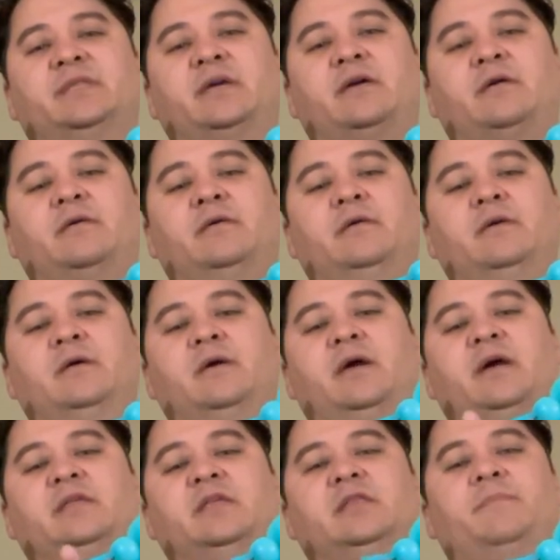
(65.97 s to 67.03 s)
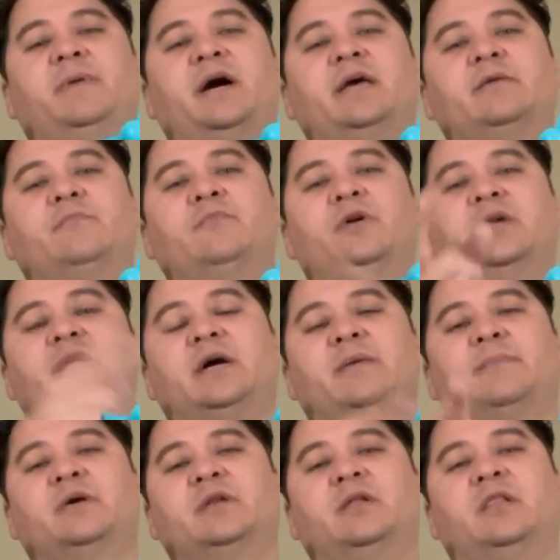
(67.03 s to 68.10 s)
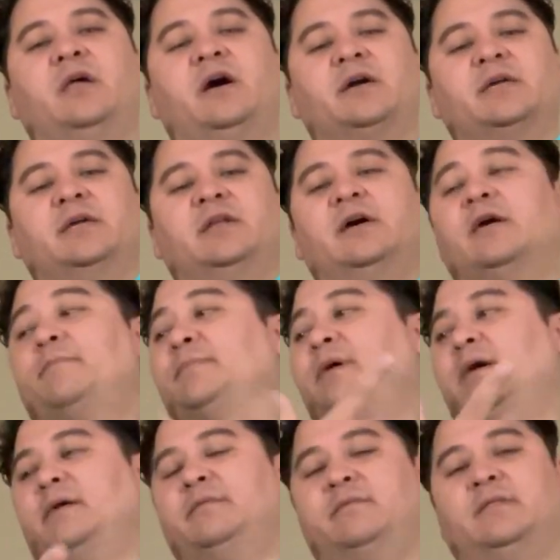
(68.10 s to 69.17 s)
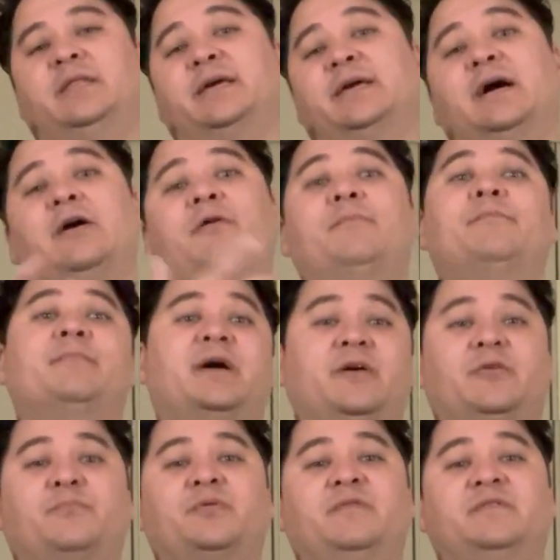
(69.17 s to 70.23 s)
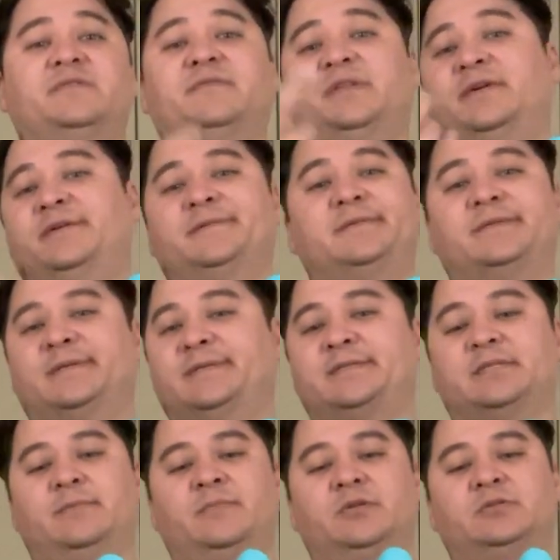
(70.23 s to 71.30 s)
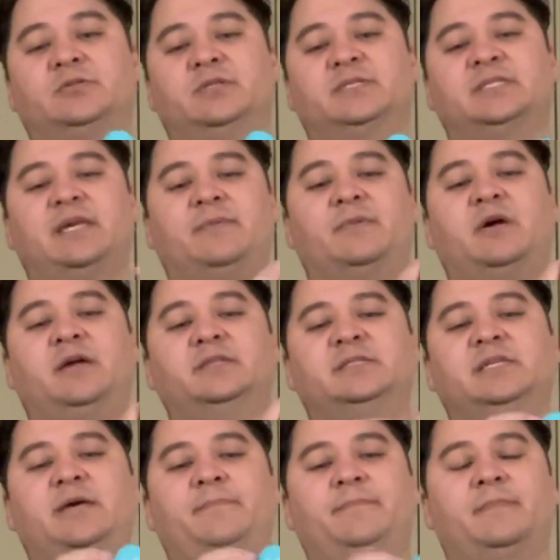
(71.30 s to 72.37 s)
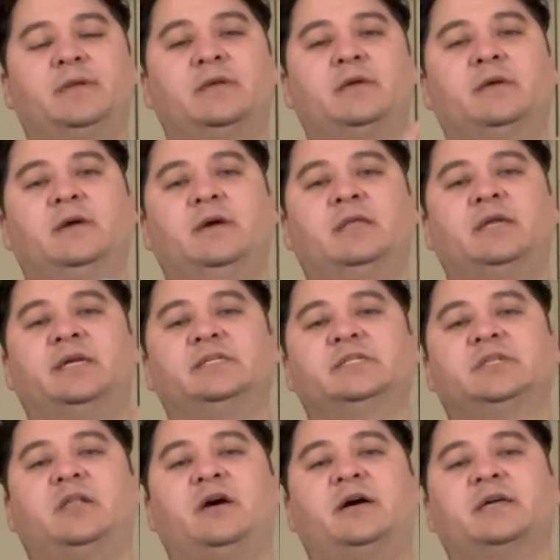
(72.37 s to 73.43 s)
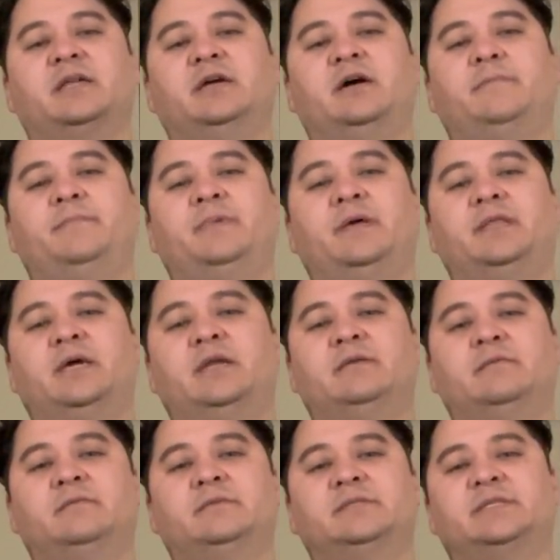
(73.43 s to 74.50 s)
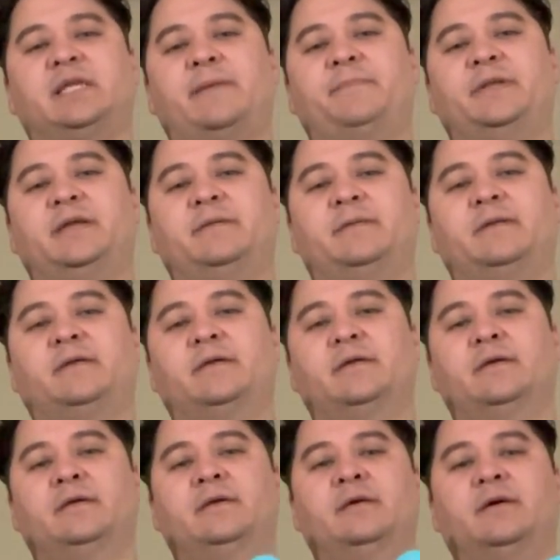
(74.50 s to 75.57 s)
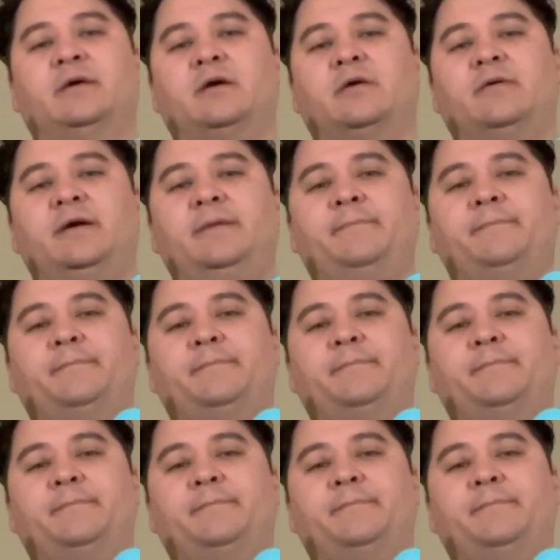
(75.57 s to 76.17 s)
there. And then the bottom one, I'm going to lock it up, like how my other previous videos is similar to the same concept. And I just lock it up and then snap it in. All right.